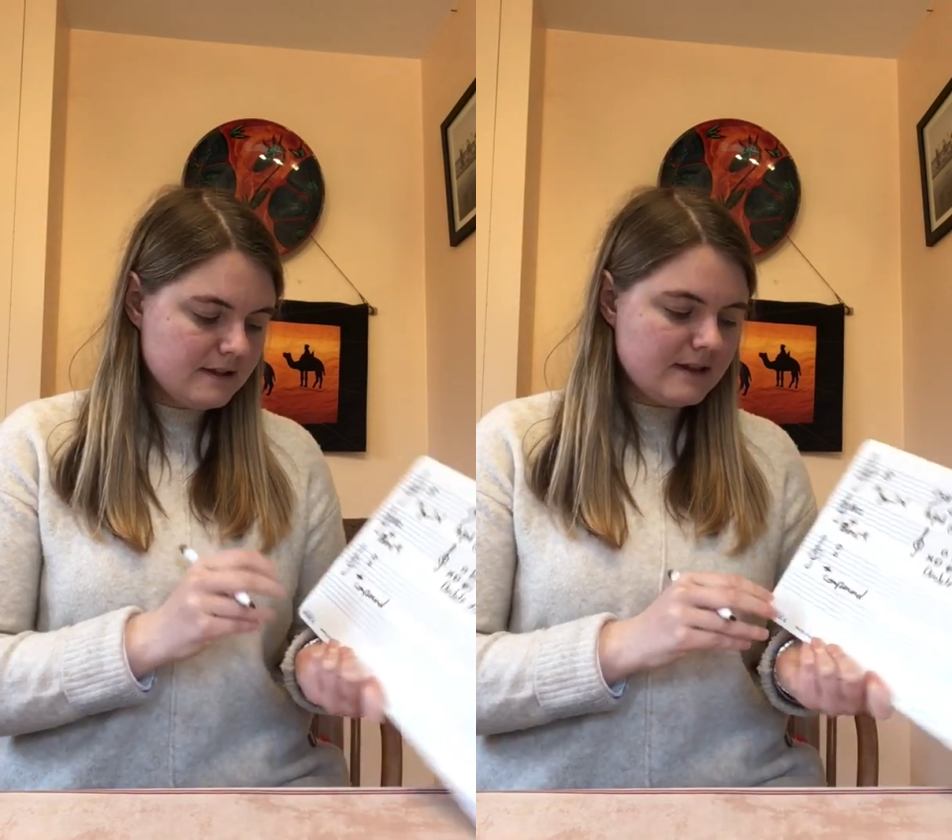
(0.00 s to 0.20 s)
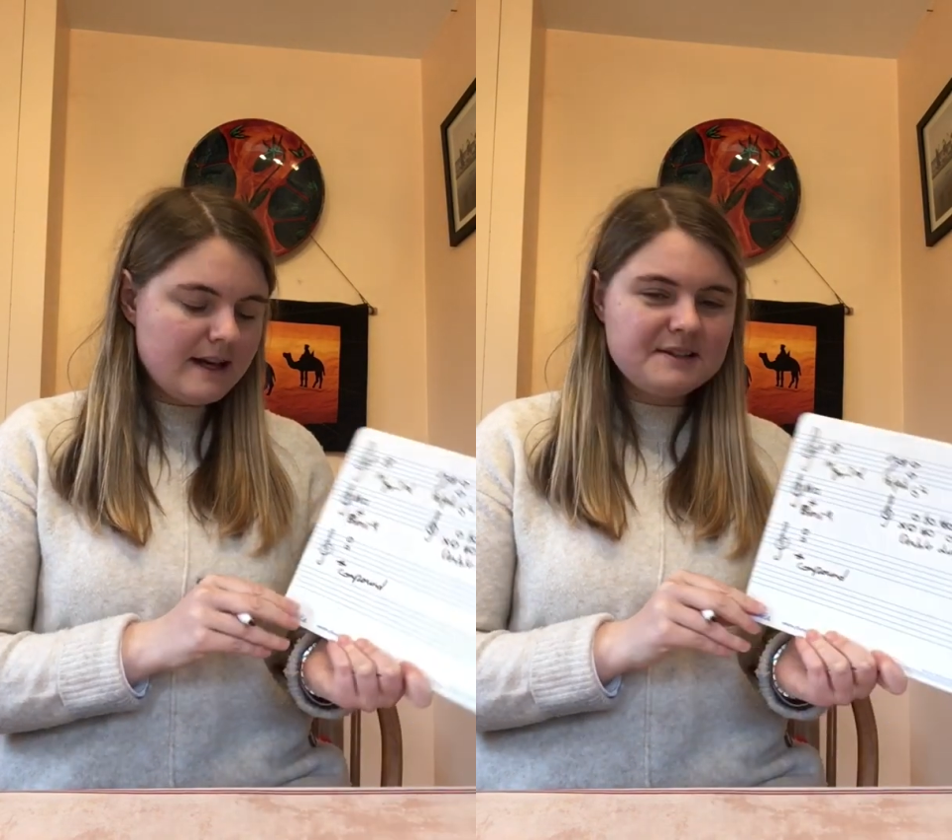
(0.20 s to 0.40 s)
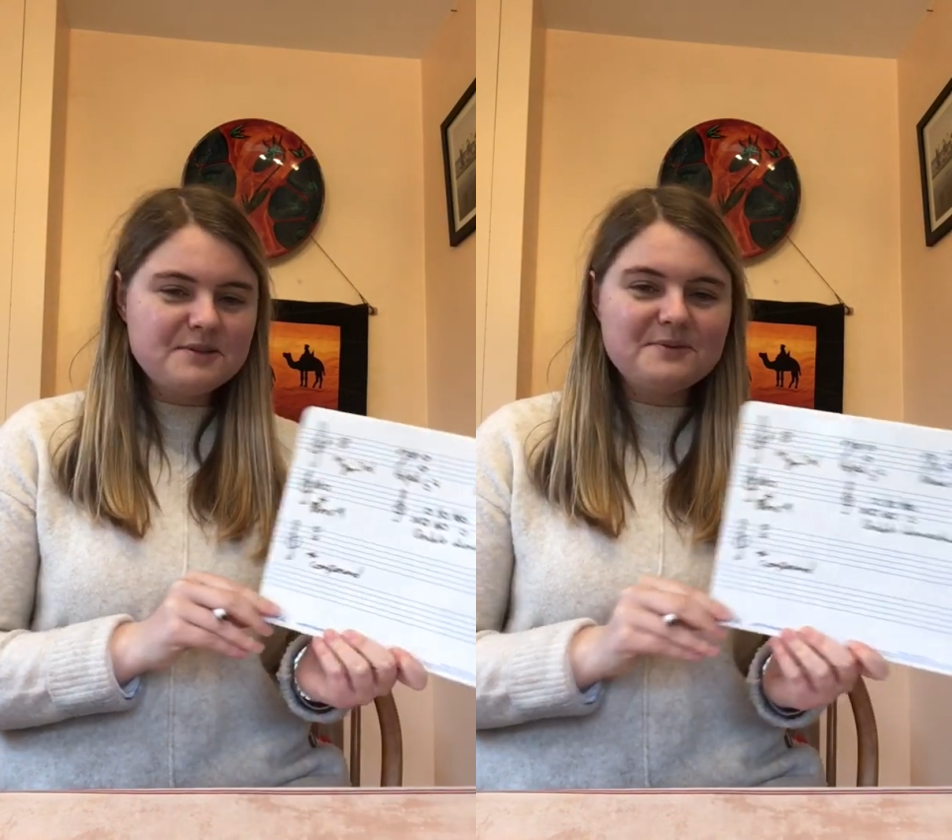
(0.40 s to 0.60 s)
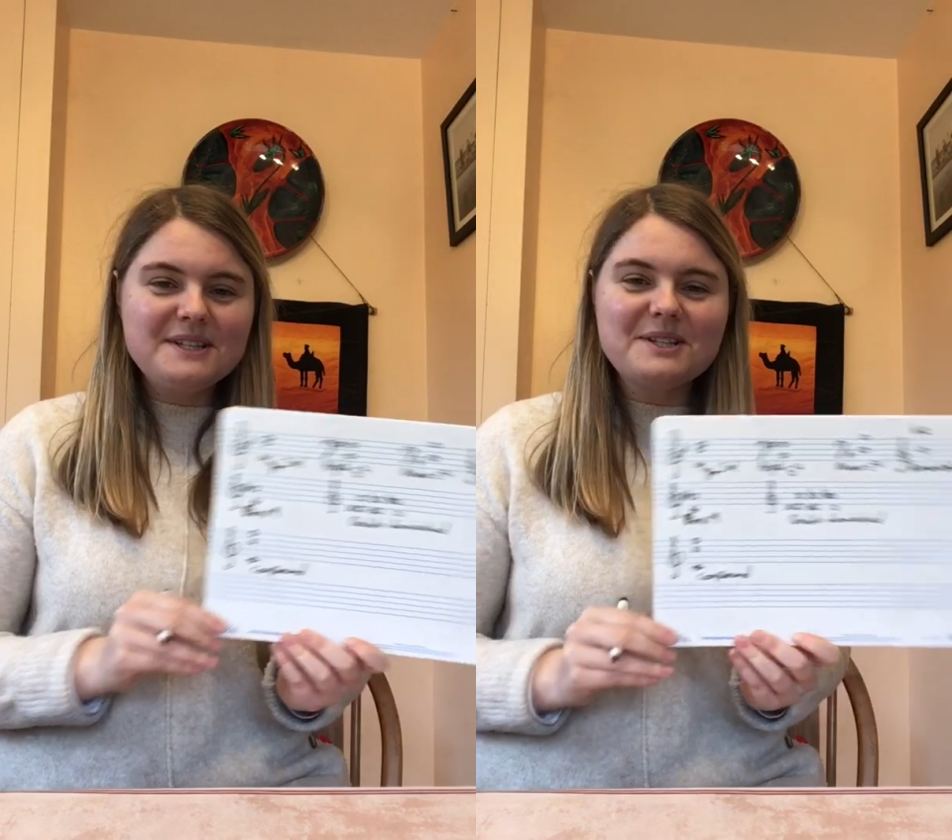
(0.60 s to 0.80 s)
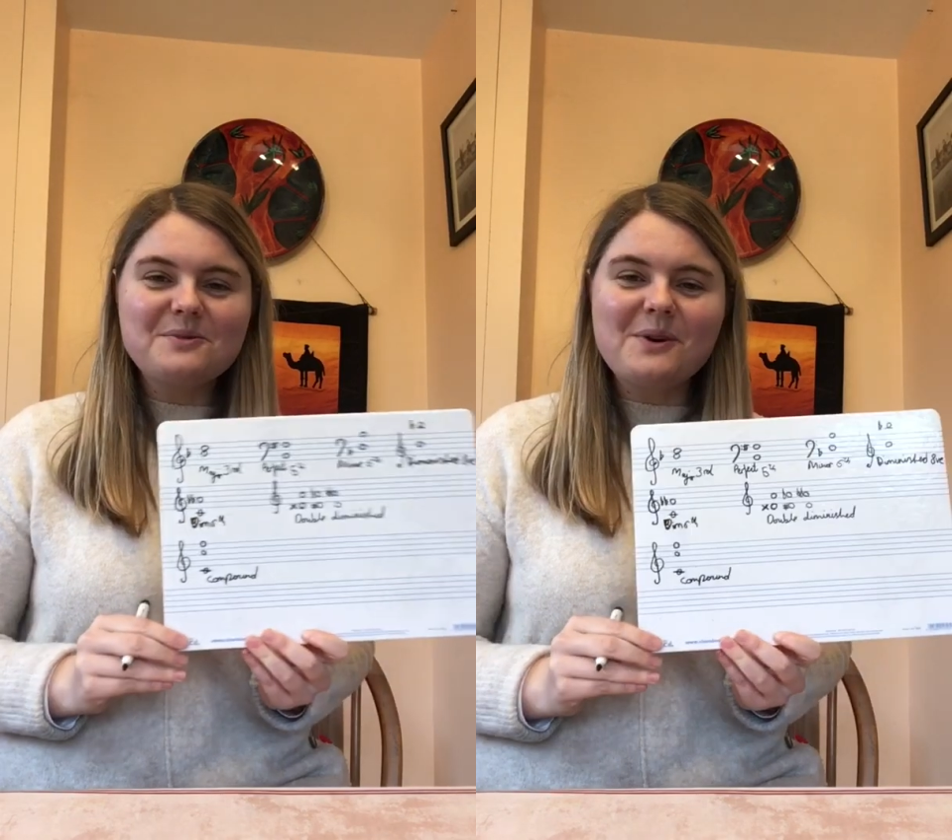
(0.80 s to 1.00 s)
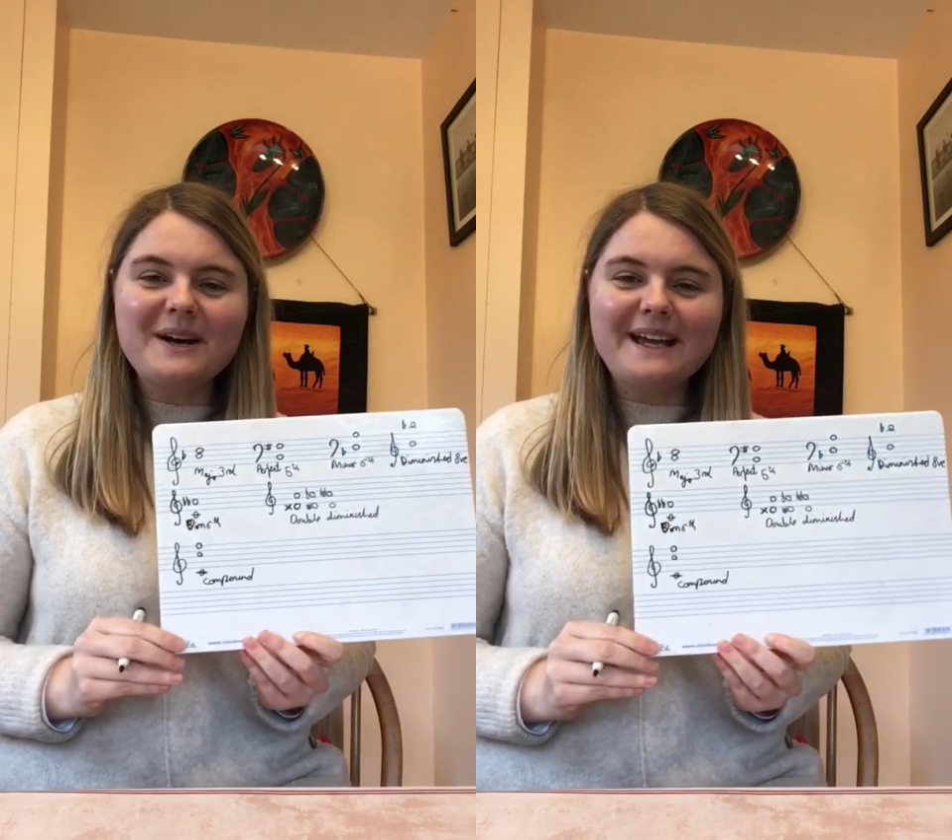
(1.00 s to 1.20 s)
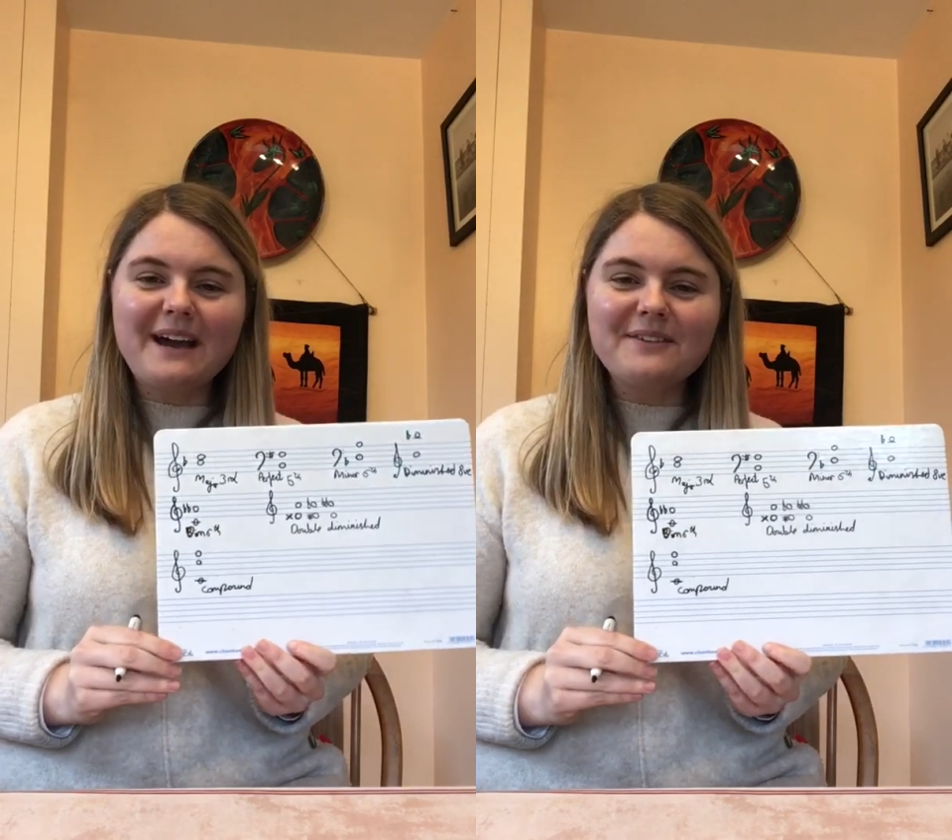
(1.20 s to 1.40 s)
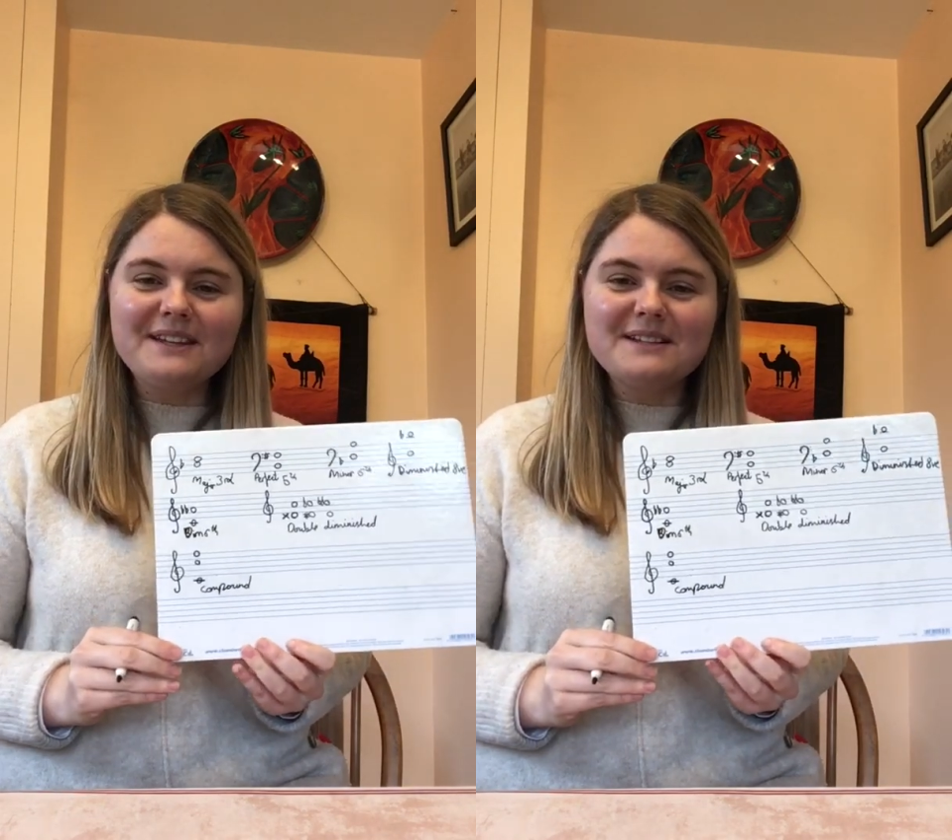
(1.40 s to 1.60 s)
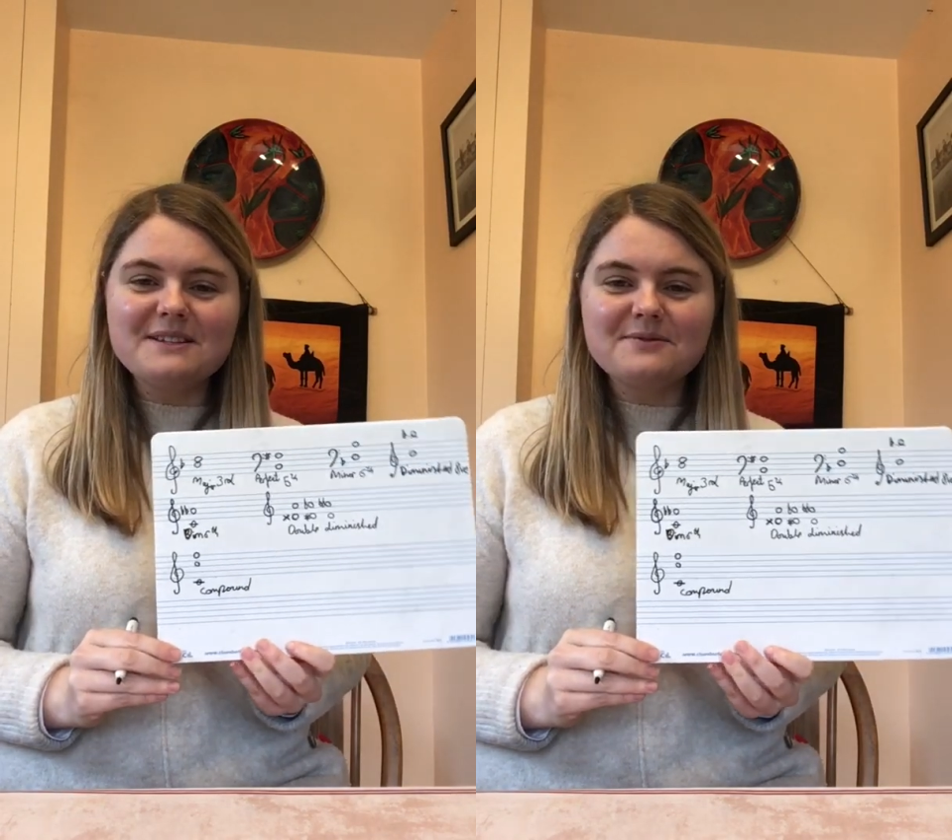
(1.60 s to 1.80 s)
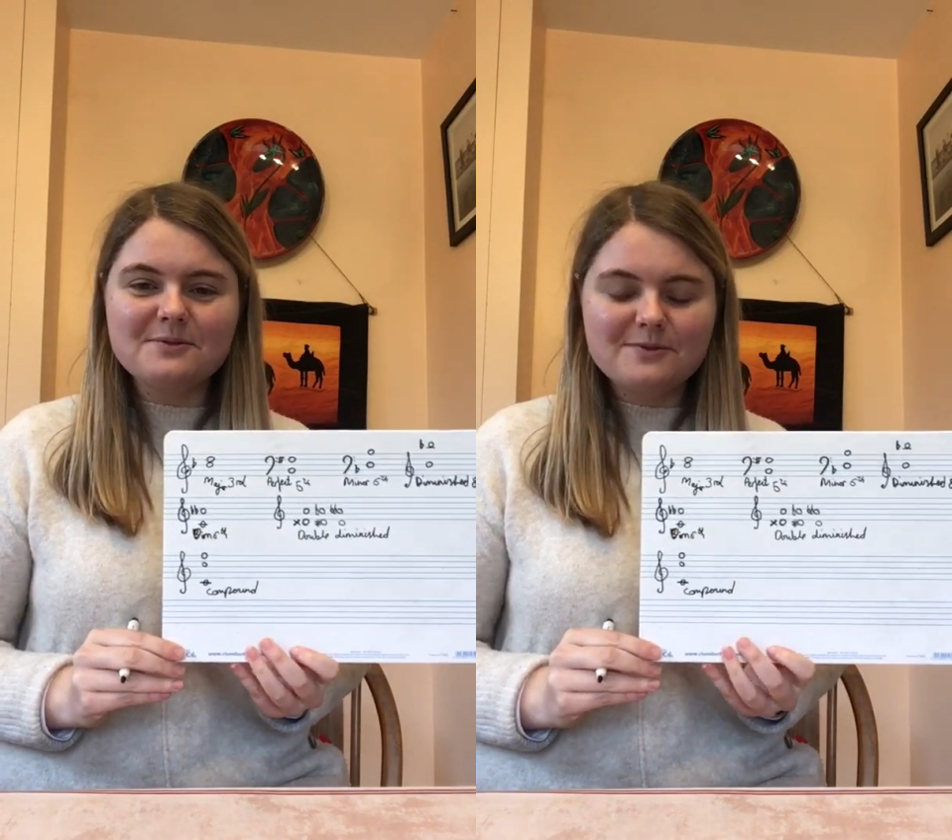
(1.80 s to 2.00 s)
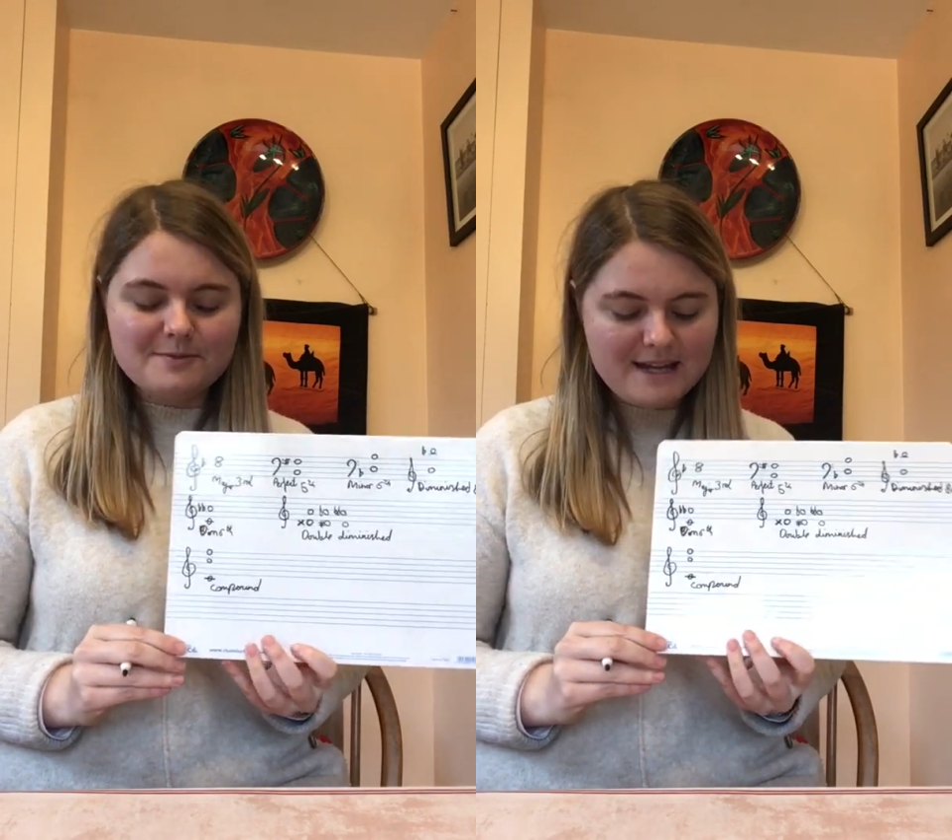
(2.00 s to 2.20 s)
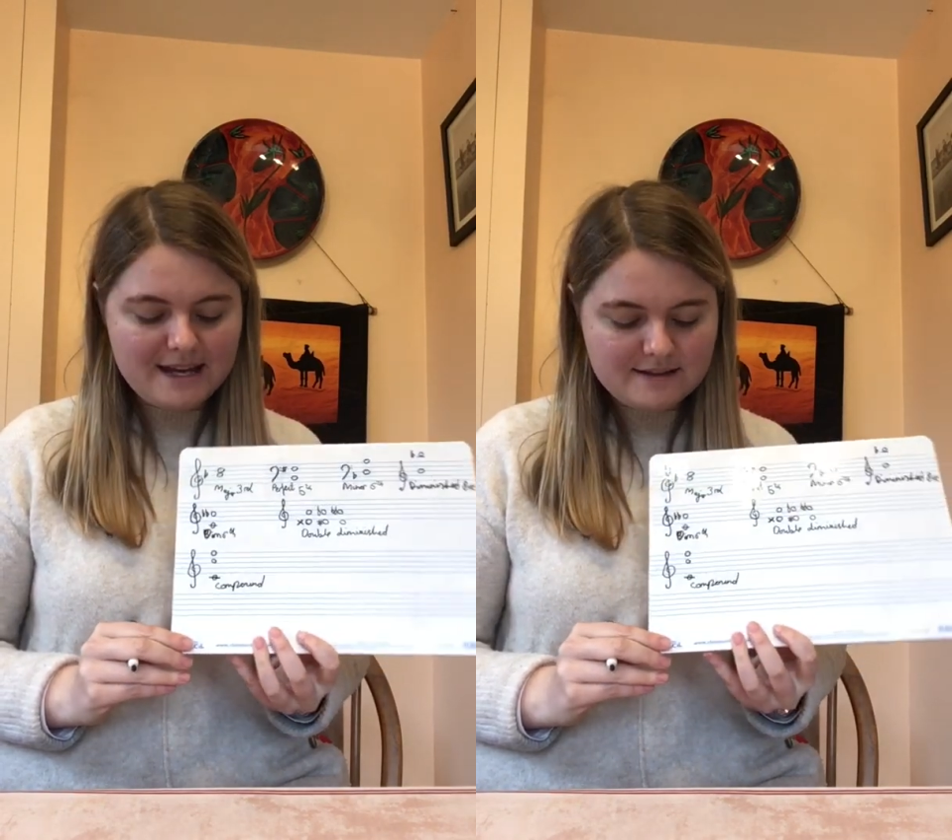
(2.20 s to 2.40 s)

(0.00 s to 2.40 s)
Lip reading: and we can work out the interval from there.